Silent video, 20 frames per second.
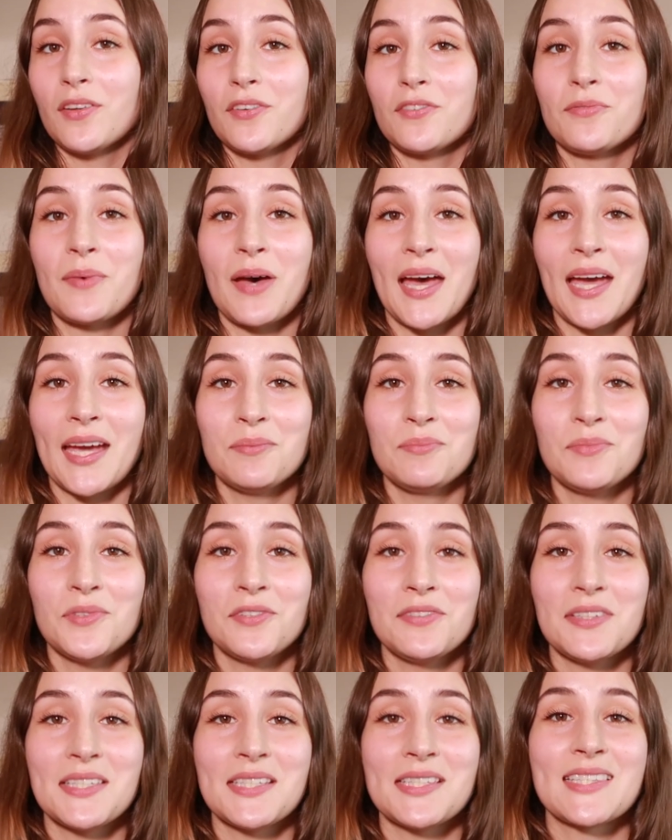of my
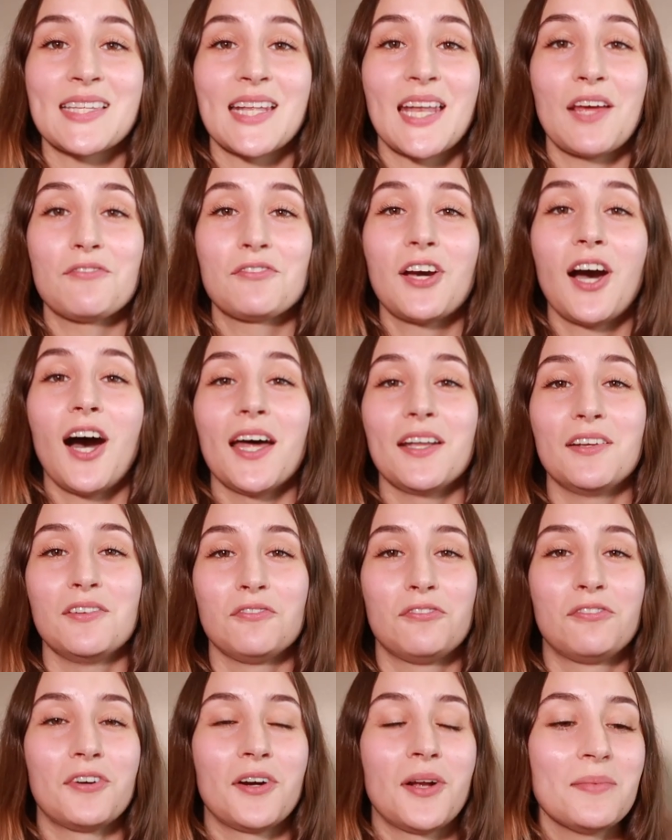movies that I've gotten
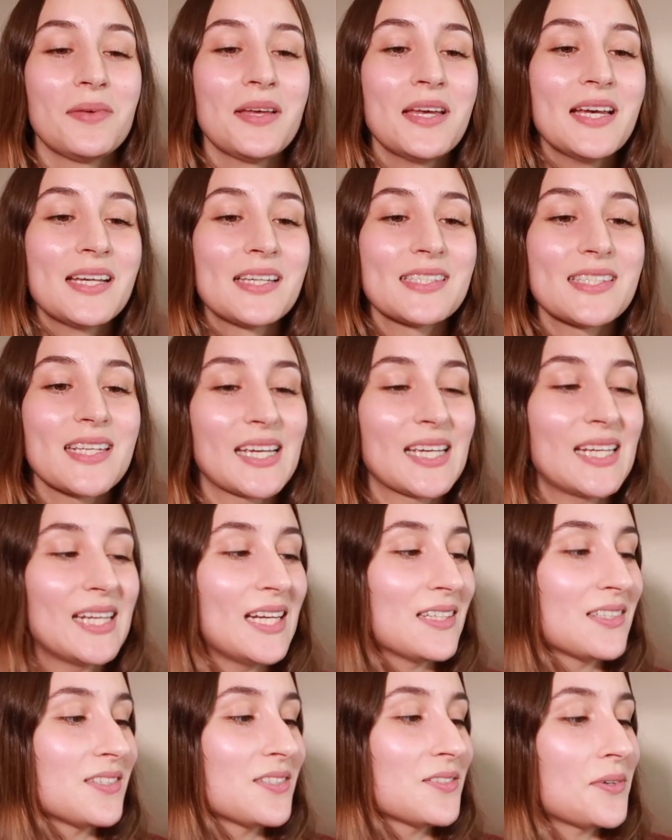from
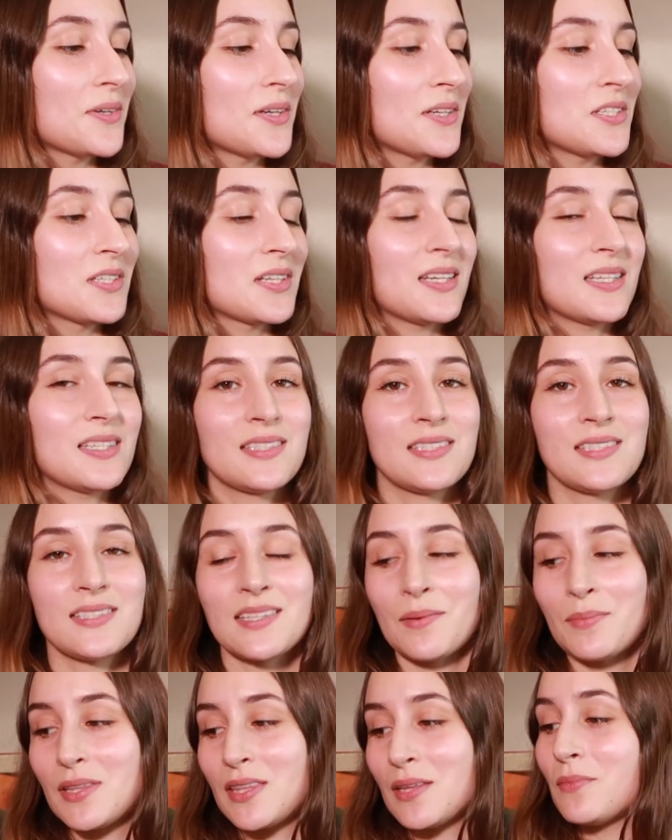secondhand stores because
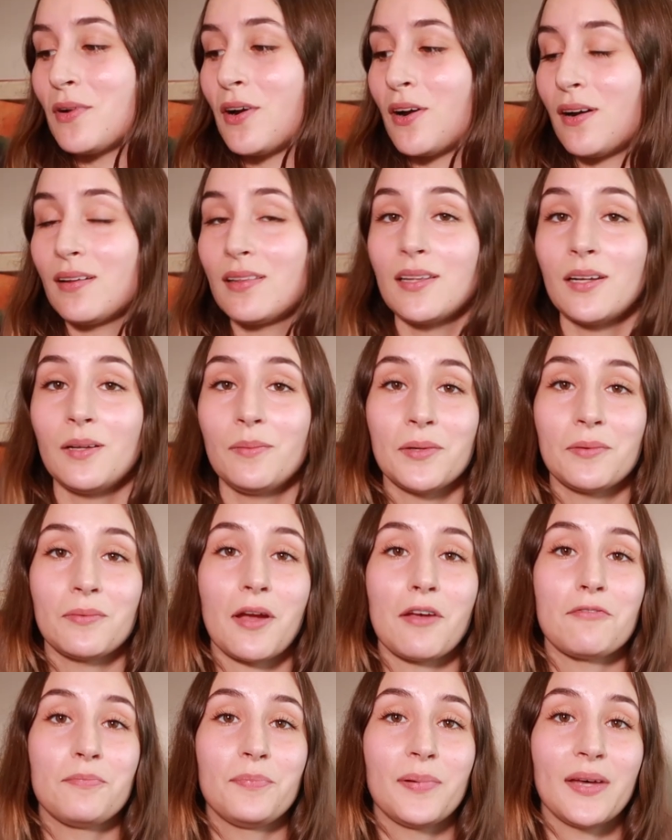some of them are a little bit
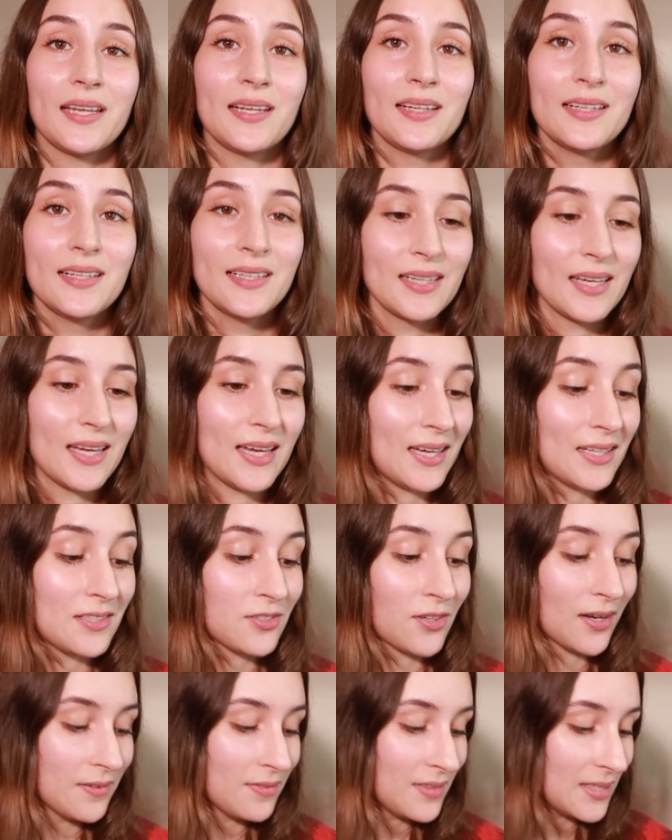rough, but
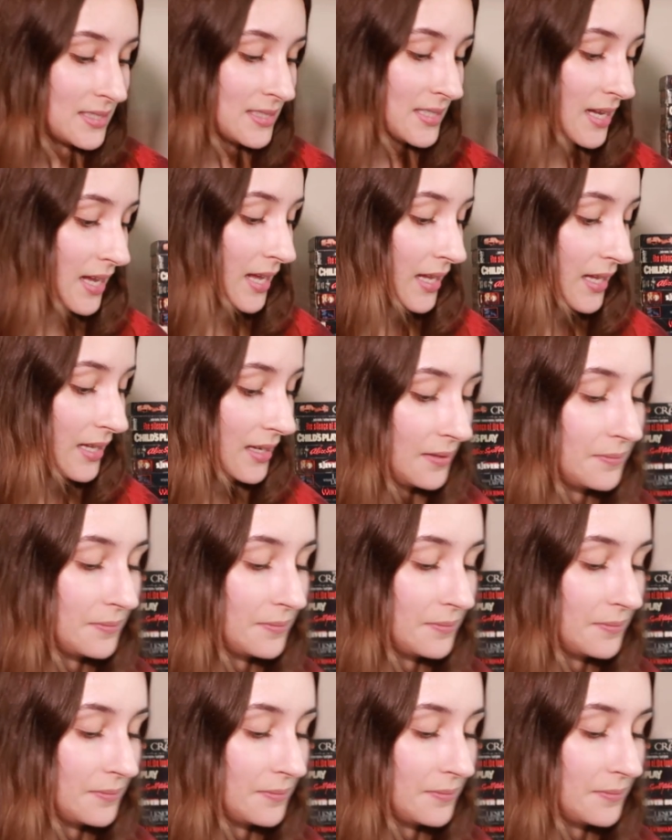Dawn of the Dead.